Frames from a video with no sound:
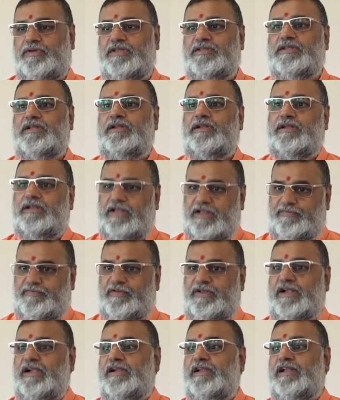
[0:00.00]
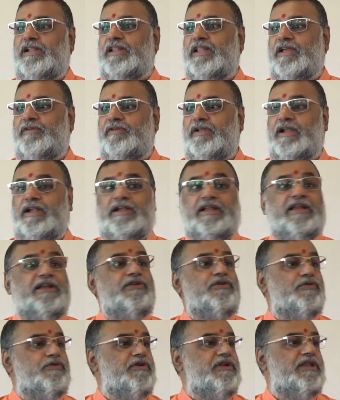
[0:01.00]
He said, definitely they will. And he
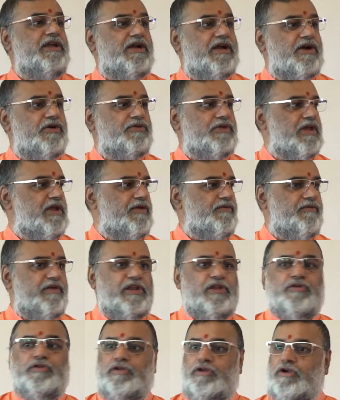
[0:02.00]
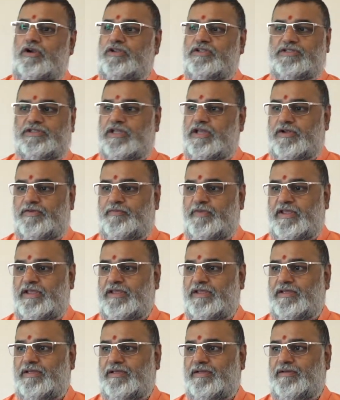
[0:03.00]
told the cows, will you not serve
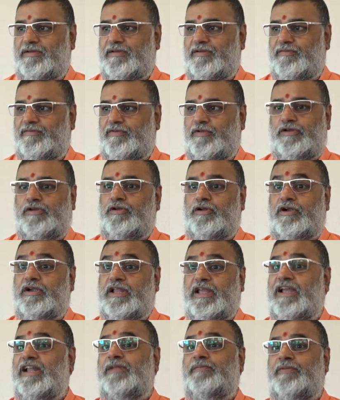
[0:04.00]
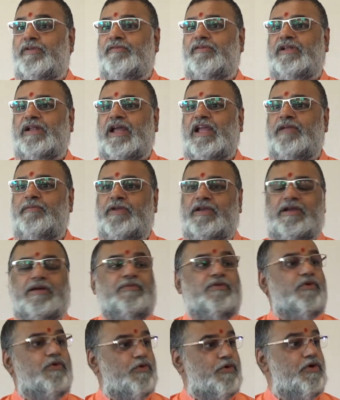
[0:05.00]
me? Will you not help me when I
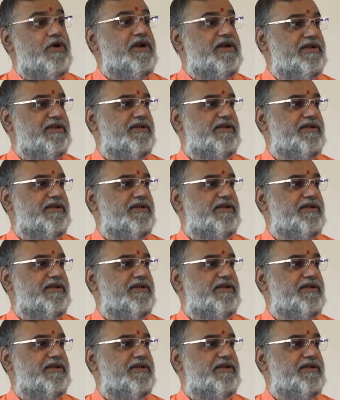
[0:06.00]
become old?